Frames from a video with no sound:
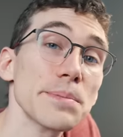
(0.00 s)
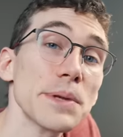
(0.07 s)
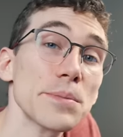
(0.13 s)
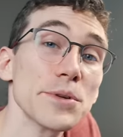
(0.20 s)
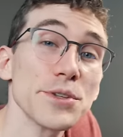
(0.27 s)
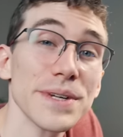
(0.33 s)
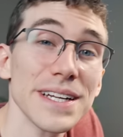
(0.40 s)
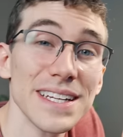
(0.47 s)

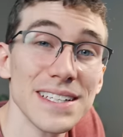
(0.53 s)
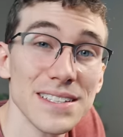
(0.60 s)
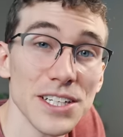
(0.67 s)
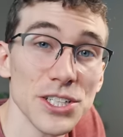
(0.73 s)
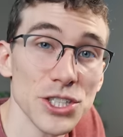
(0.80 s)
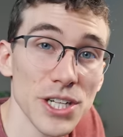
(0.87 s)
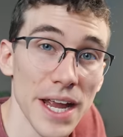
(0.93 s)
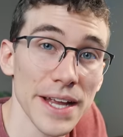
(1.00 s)
number three is
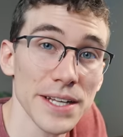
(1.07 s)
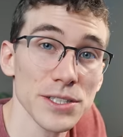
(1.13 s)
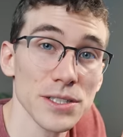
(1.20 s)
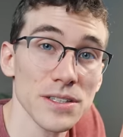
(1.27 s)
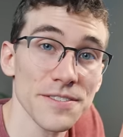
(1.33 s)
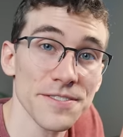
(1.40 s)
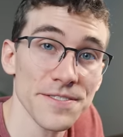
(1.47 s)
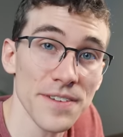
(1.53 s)
to
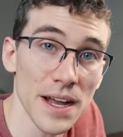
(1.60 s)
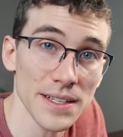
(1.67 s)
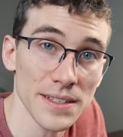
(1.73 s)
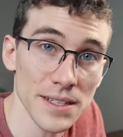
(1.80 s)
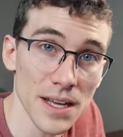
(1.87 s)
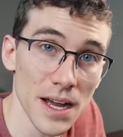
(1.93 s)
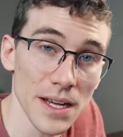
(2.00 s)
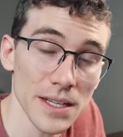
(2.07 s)
change the font
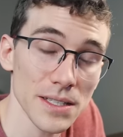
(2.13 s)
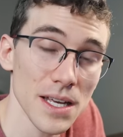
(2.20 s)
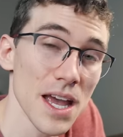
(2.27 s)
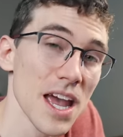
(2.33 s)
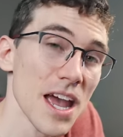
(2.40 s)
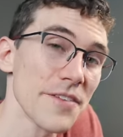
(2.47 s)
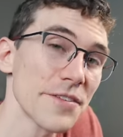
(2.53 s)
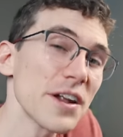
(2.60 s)
size.
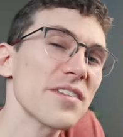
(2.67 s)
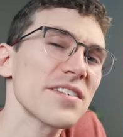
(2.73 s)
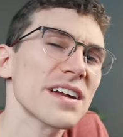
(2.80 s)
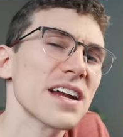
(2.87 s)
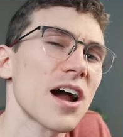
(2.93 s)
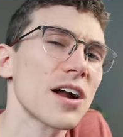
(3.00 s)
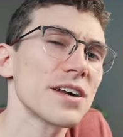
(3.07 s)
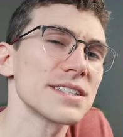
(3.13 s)
If you're
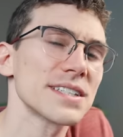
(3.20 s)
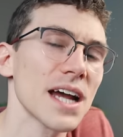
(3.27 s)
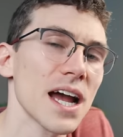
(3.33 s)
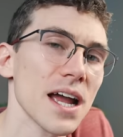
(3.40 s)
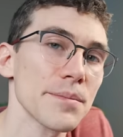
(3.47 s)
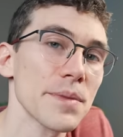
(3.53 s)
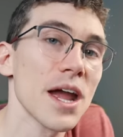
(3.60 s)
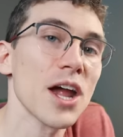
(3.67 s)
having a hard
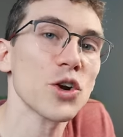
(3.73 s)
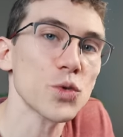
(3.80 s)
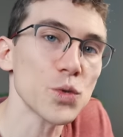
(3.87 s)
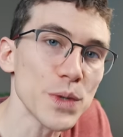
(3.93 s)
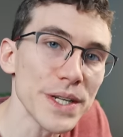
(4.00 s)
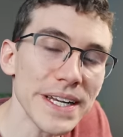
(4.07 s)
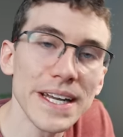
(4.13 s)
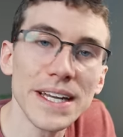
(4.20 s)
time
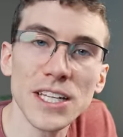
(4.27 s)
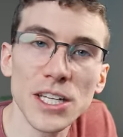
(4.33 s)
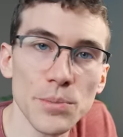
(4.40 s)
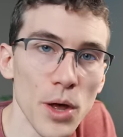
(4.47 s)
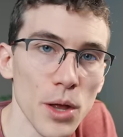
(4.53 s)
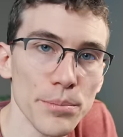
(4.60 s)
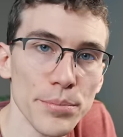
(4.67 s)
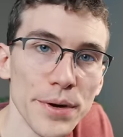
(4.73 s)
reading
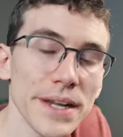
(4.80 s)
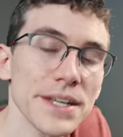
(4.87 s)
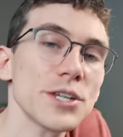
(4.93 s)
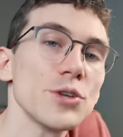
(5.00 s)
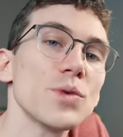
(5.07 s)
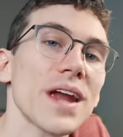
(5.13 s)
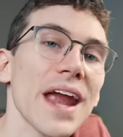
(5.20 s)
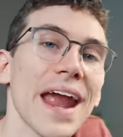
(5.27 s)
small
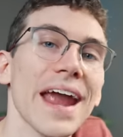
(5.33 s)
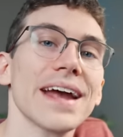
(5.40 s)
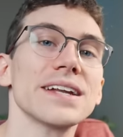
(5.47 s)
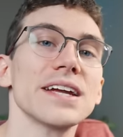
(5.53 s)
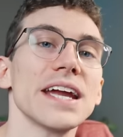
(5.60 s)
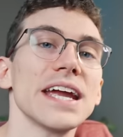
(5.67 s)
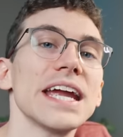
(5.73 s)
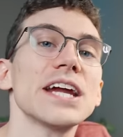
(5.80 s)
print, you
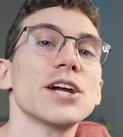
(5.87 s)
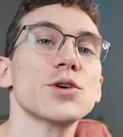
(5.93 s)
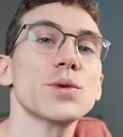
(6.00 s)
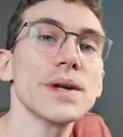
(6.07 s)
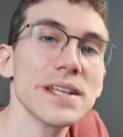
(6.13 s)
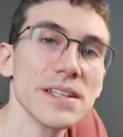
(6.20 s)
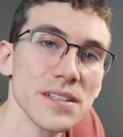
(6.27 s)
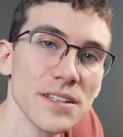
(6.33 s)
can
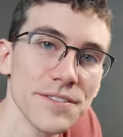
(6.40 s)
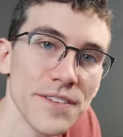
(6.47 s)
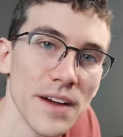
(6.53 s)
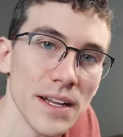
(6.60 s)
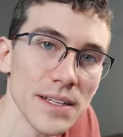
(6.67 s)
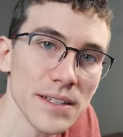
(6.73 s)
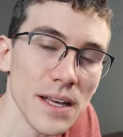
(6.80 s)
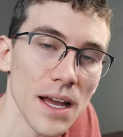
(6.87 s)
increase the
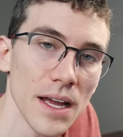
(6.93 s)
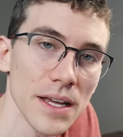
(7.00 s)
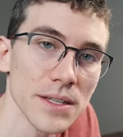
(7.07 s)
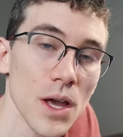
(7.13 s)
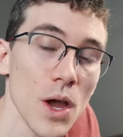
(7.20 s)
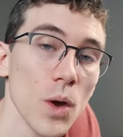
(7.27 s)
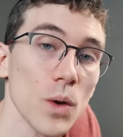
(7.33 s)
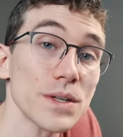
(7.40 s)
font
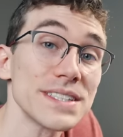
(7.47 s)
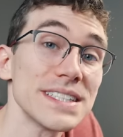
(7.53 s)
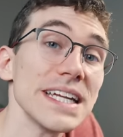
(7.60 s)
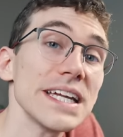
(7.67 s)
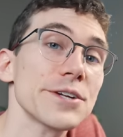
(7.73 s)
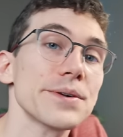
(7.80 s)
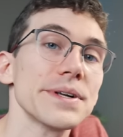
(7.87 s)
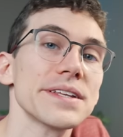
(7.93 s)
size or
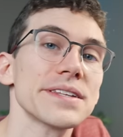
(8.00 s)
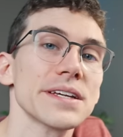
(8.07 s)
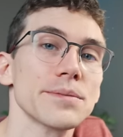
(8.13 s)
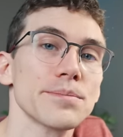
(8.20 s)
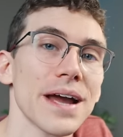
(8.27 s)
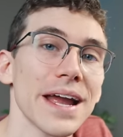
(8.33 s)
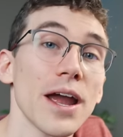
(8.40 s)
decrease it by